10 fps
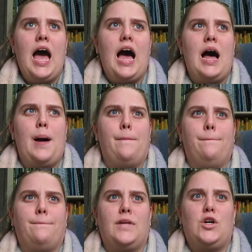
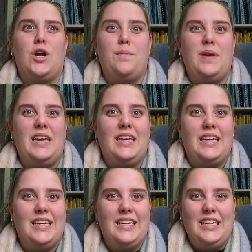going to
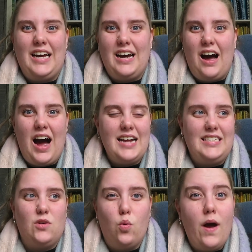be
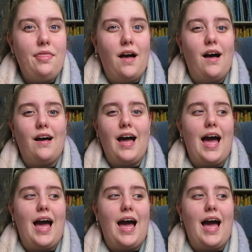ideal weather,